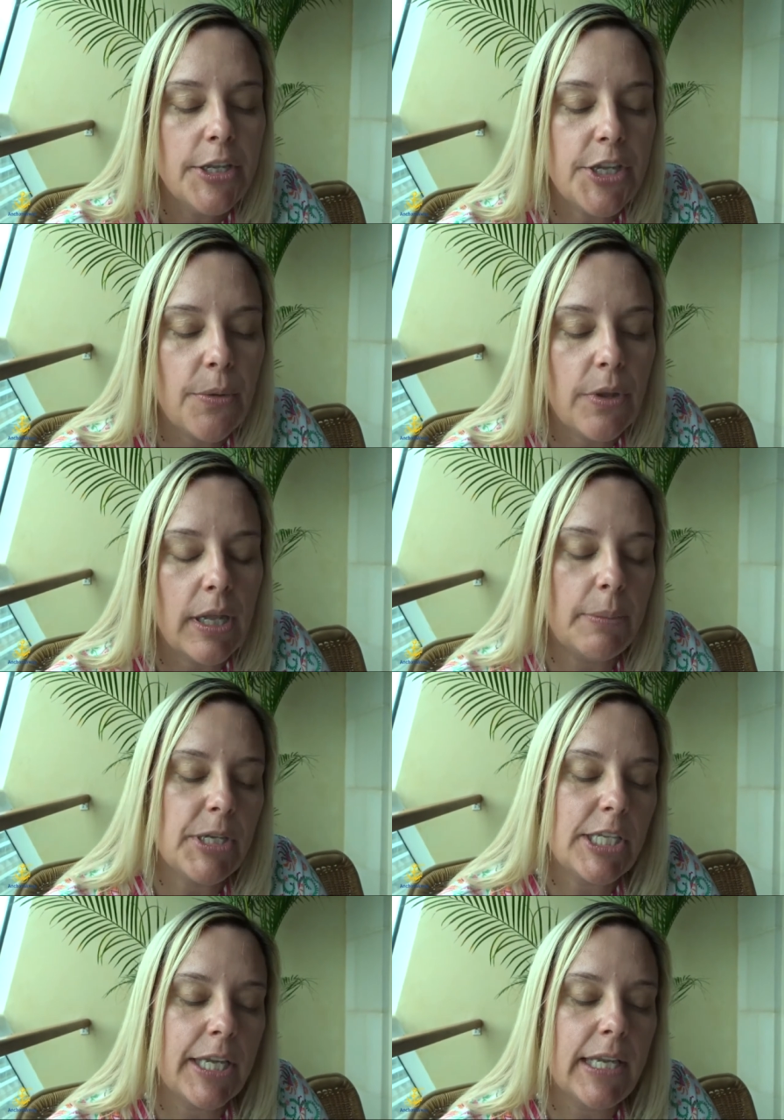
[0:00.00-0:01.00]
So I'm
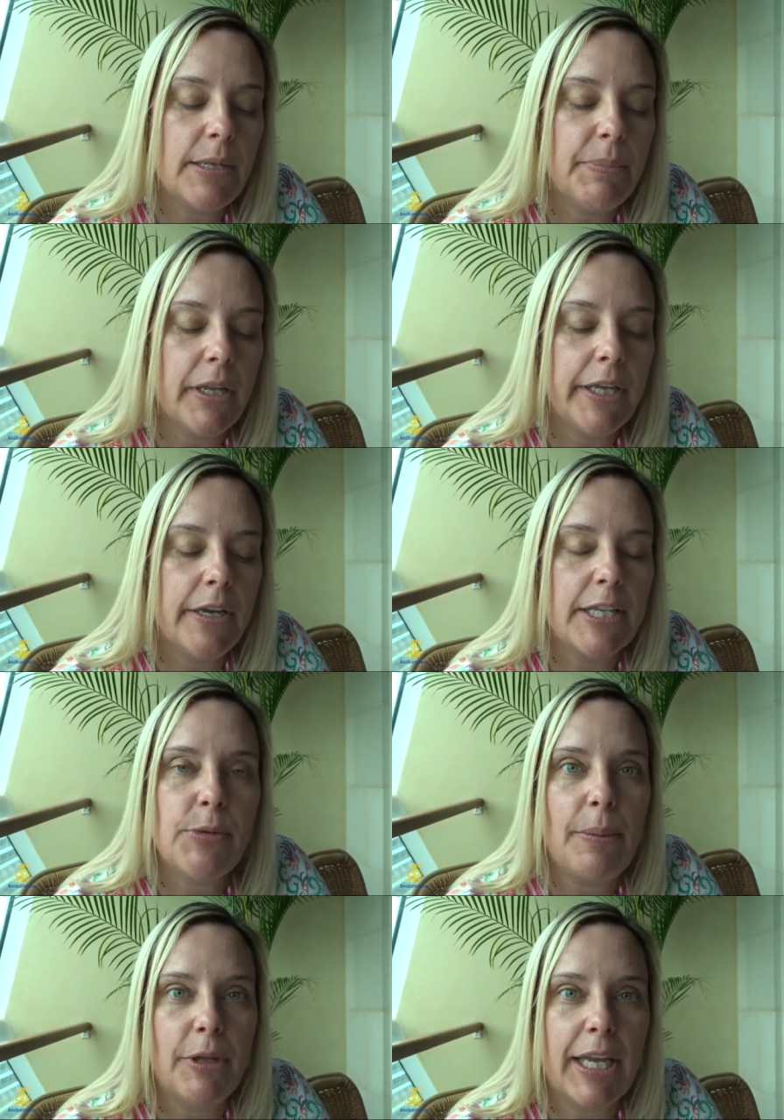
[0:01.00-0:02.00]
just looking at the bill here, that's
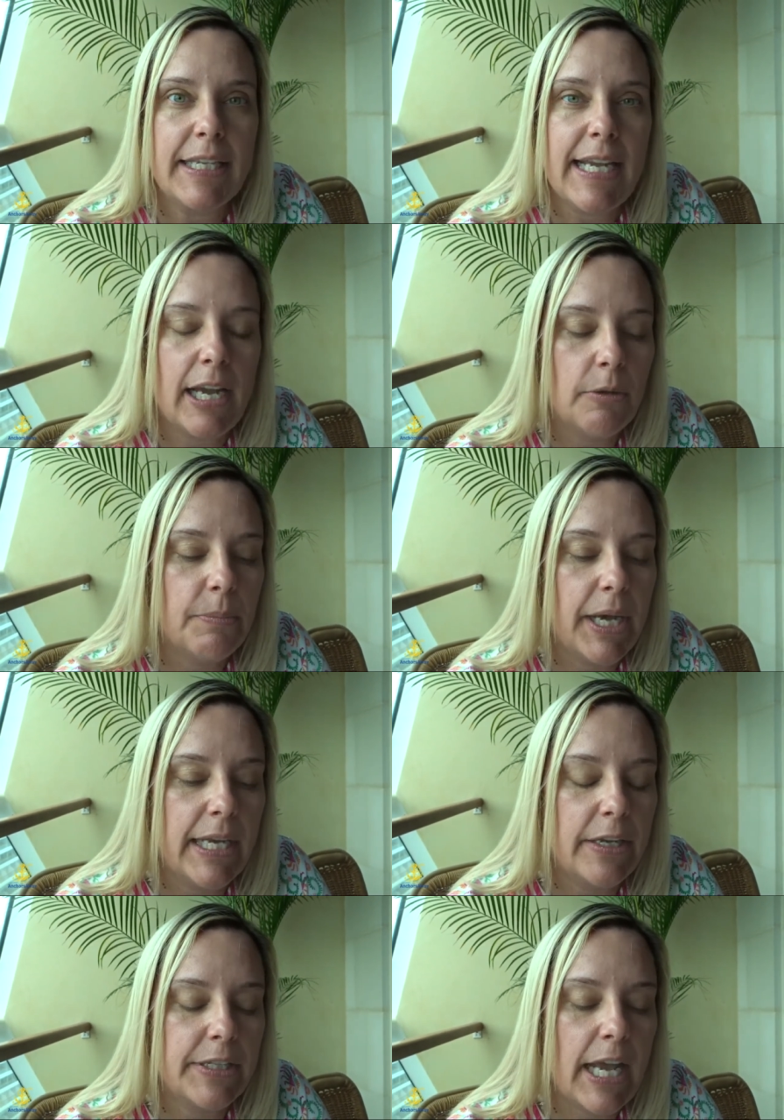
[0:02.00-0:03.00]
why I'm looking down, but
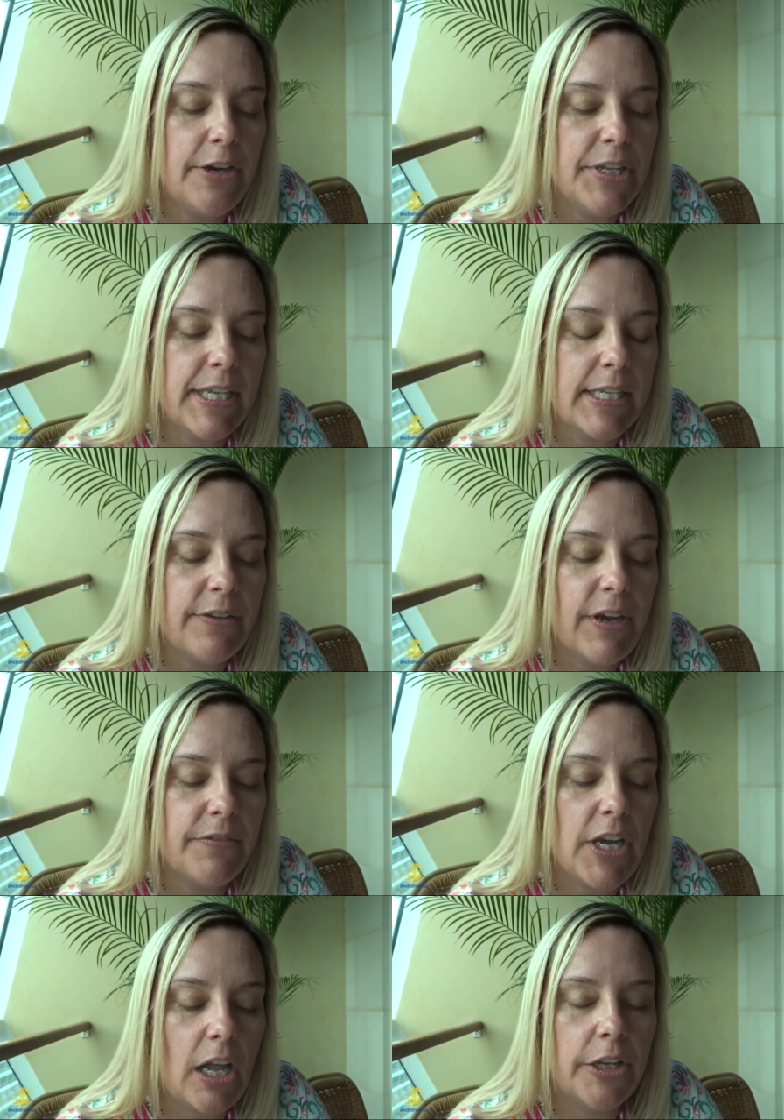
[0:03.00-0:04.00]
it's $165,
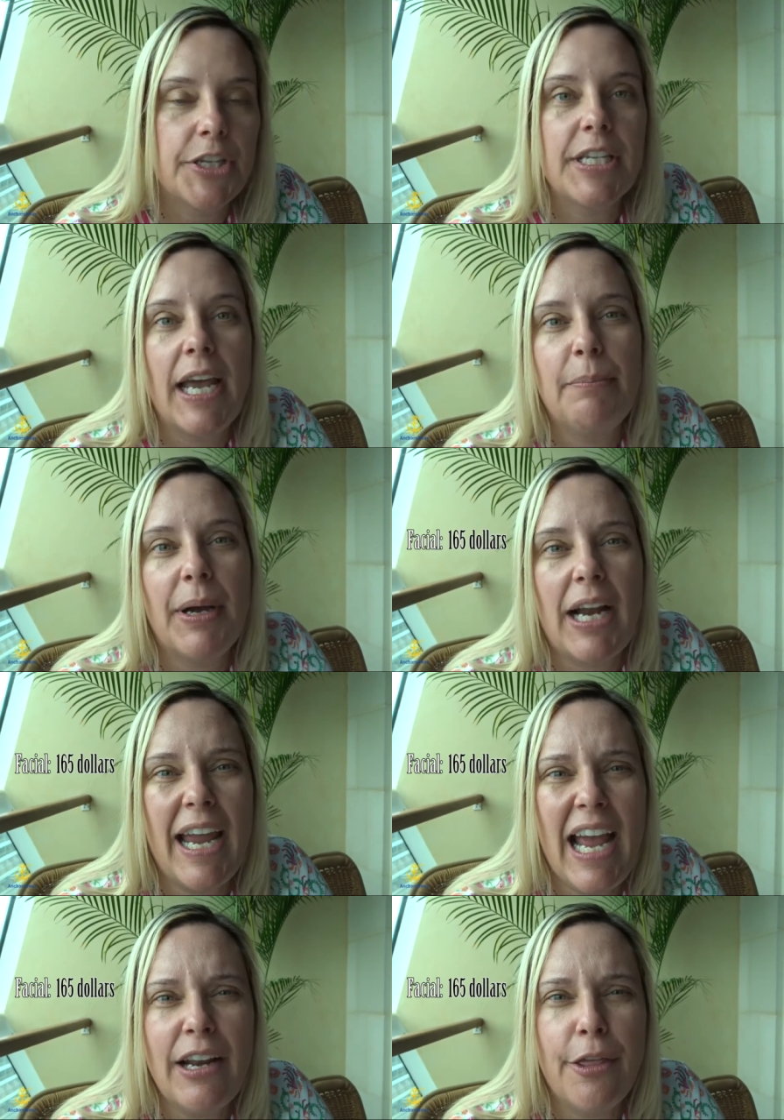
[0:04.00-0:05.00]
but I
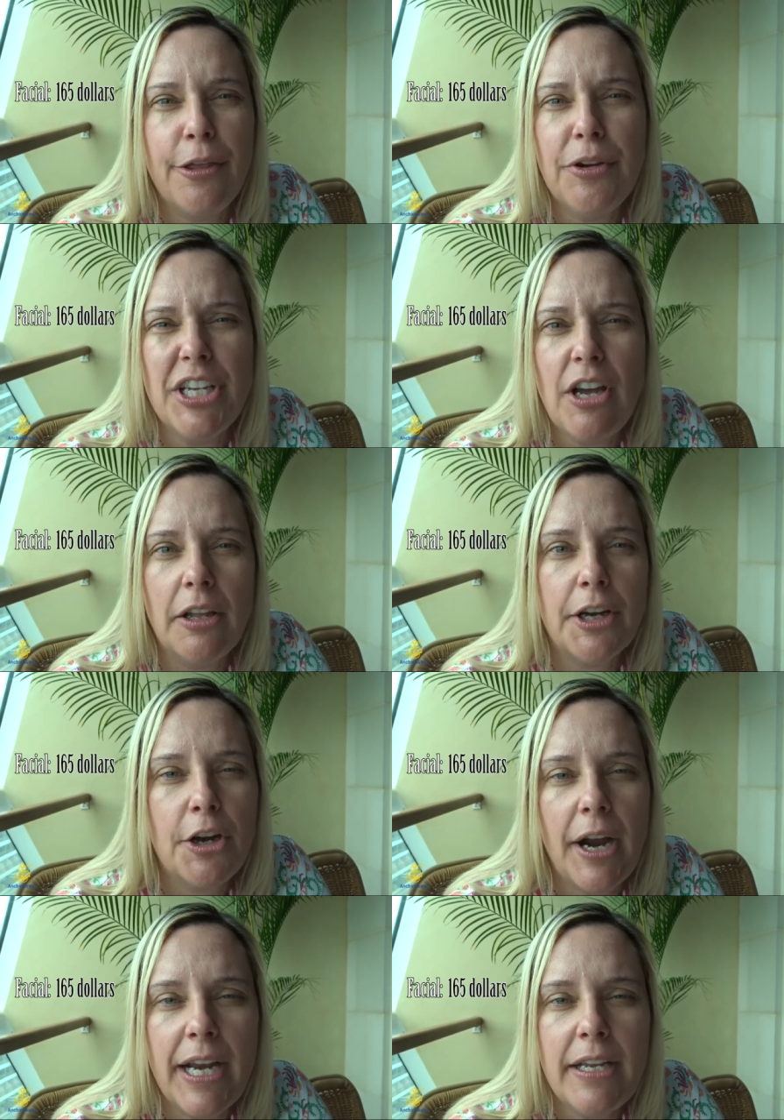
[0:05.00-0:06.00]
had a $30
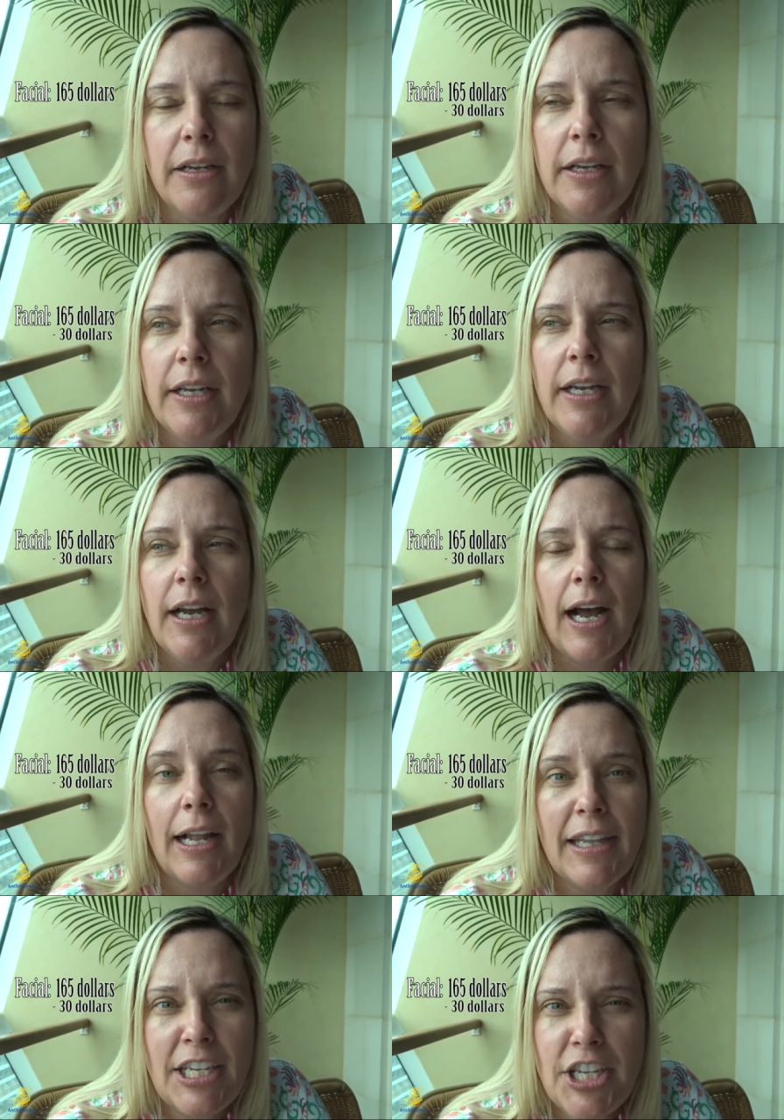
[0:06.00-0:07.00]
credit
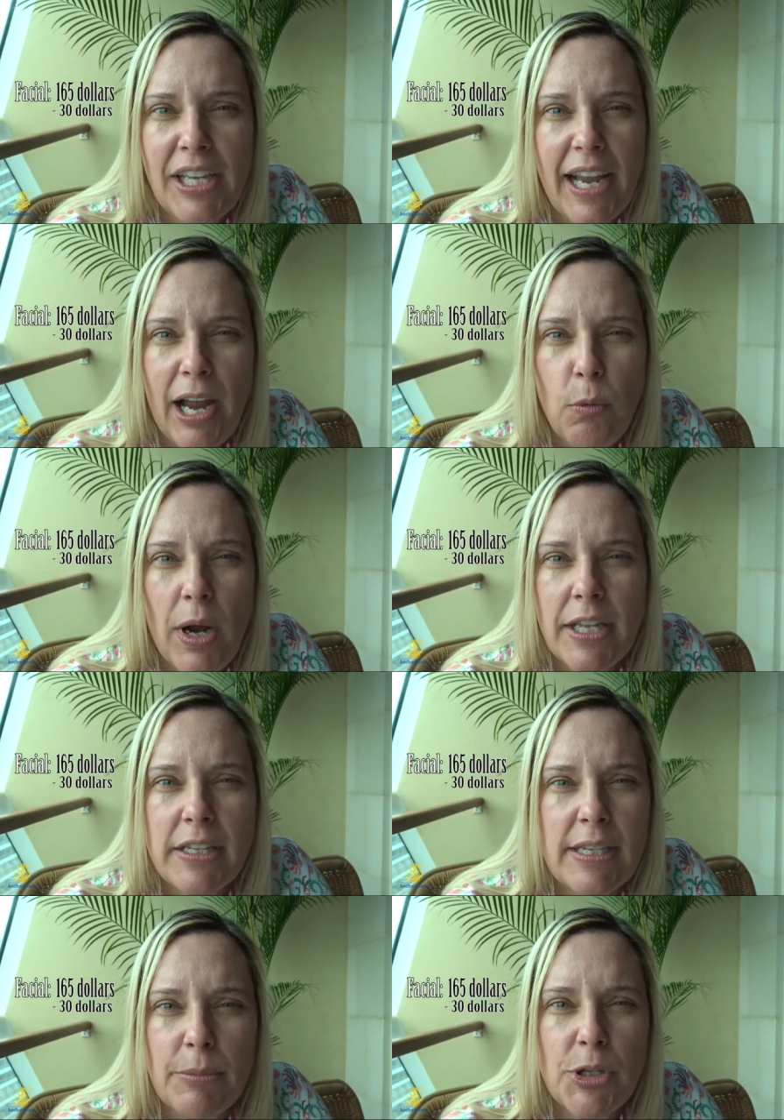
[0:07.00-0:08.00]
allegedly I won
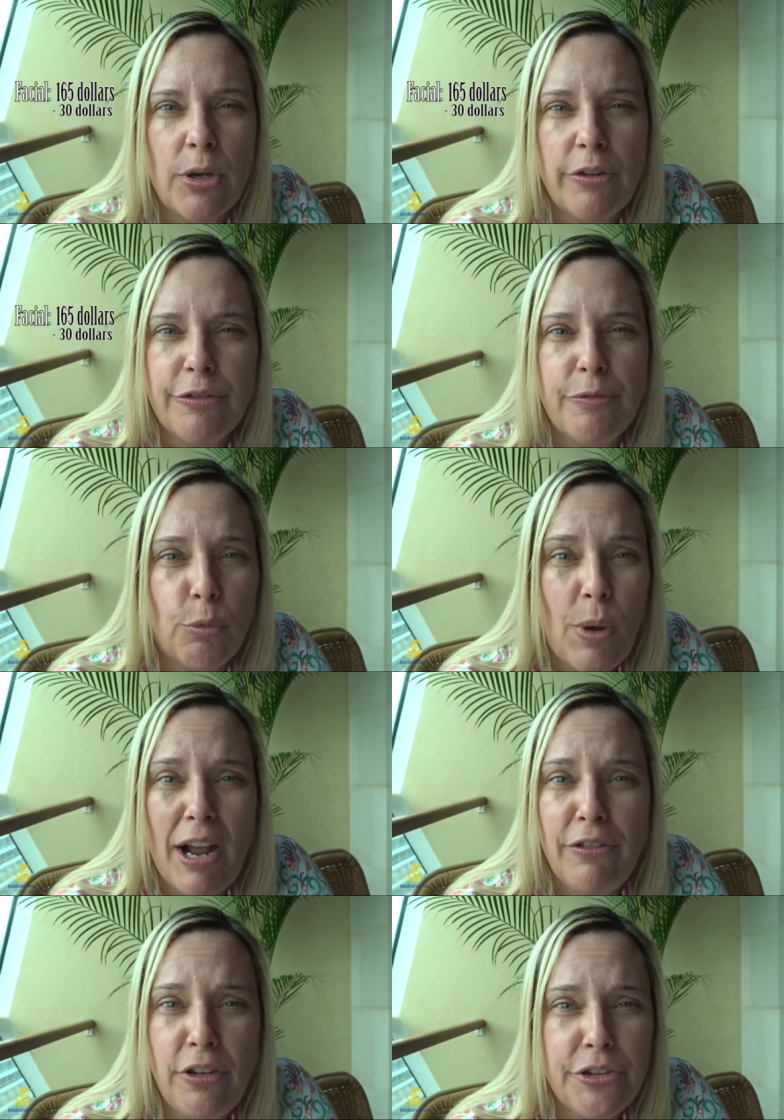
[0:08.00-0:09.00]
some sort of
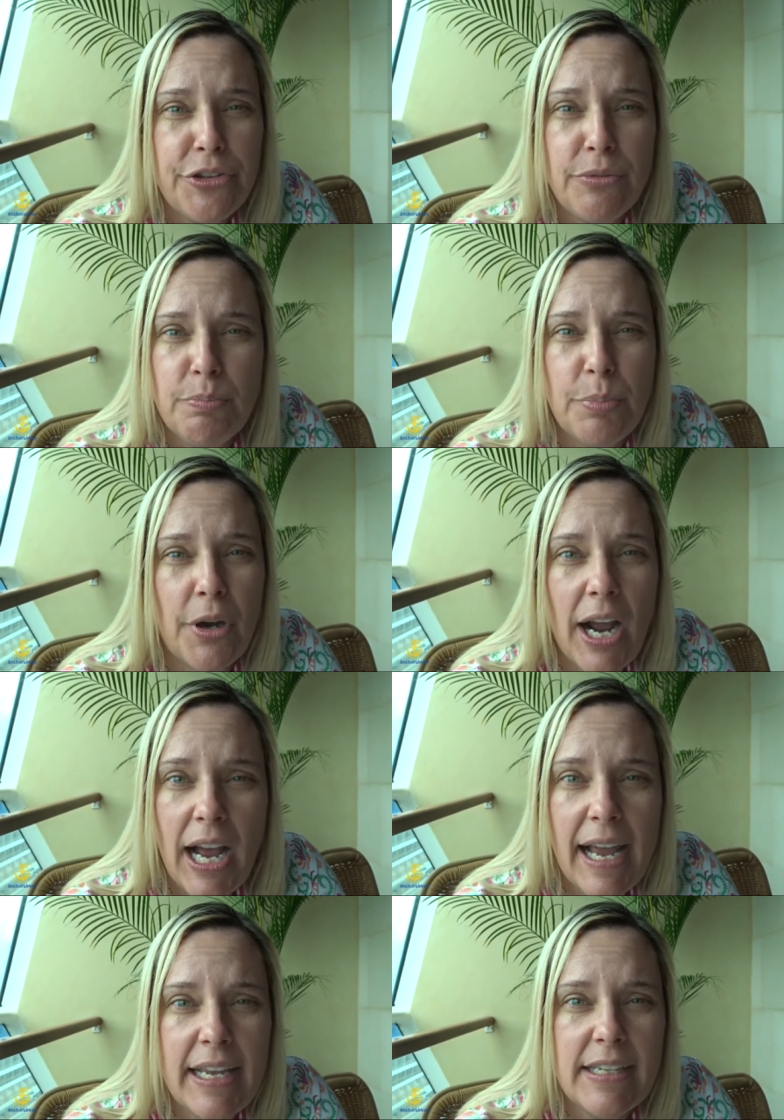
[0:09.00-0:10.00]
raffle
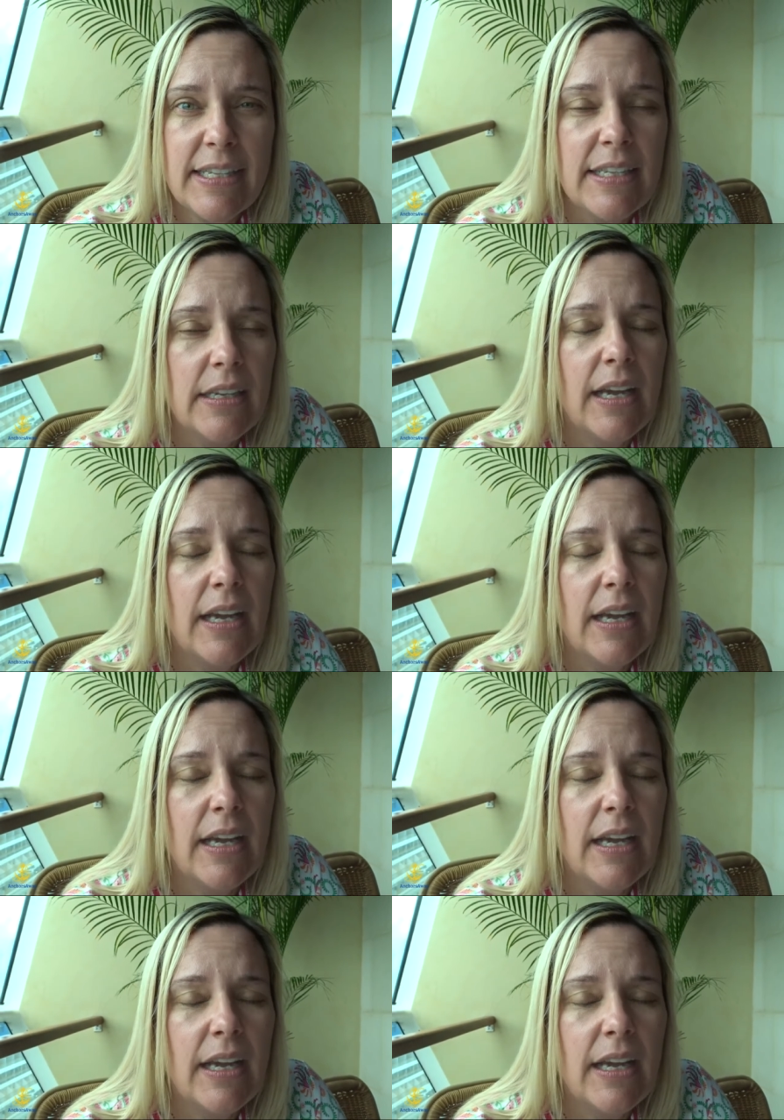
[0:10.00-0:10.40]
prize.